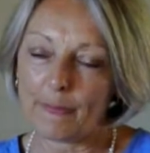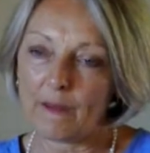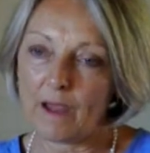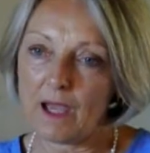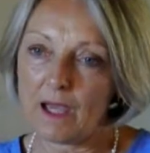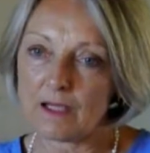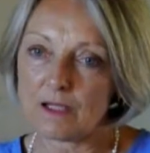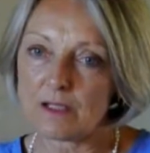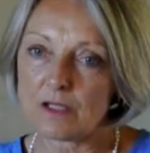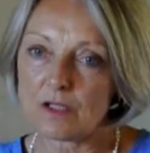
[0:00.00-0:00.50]

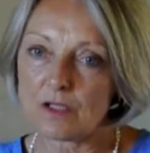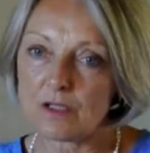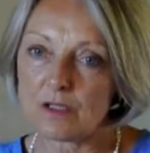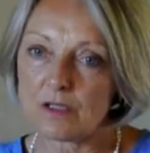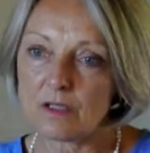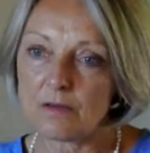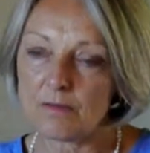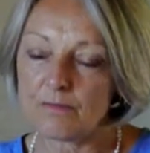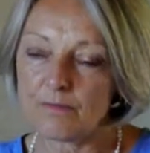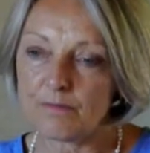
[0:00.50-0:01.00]
and
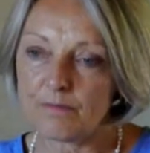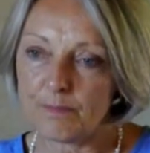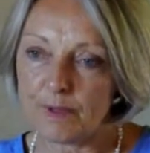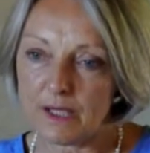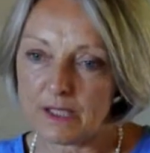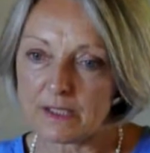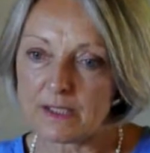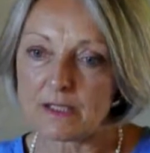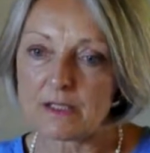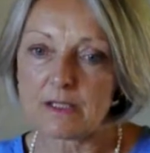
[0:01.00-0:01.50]
the
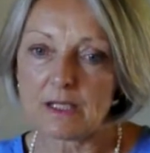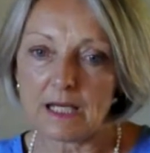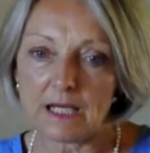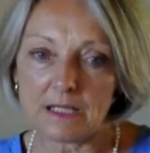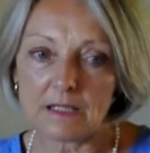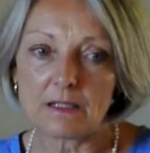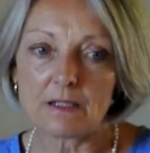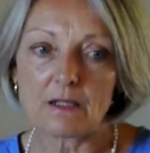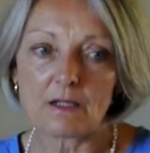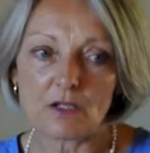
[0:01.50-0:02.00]
person
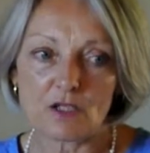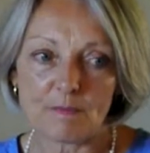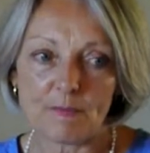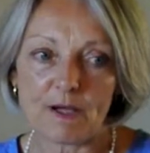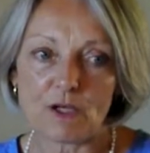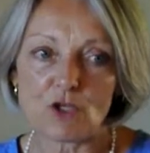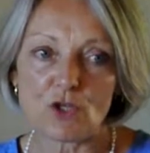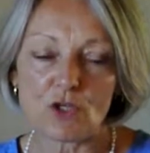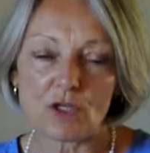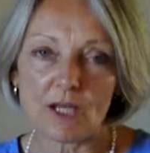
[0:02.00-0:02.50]
in the
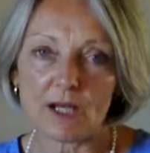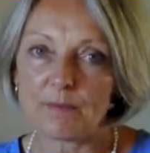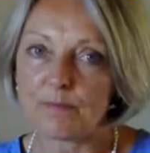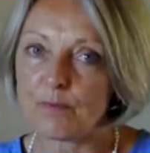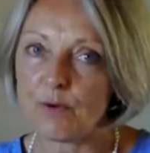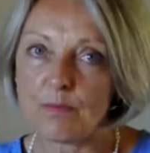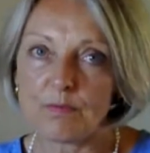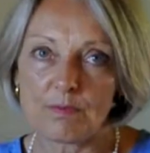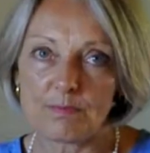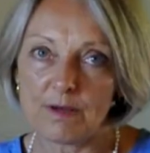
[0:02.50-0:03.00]
dementia can
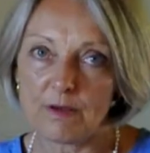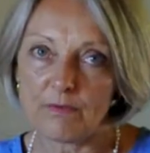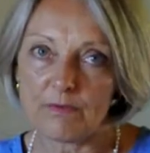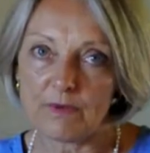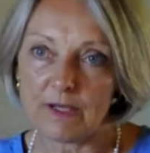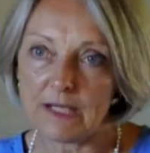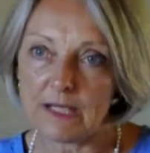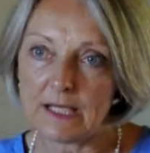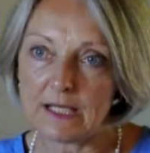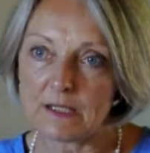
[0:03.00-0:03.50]
probably
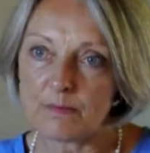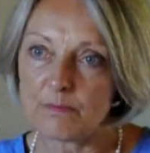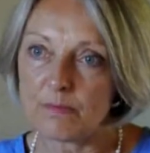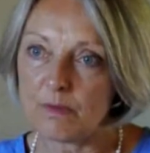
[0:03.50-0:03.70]
feel it,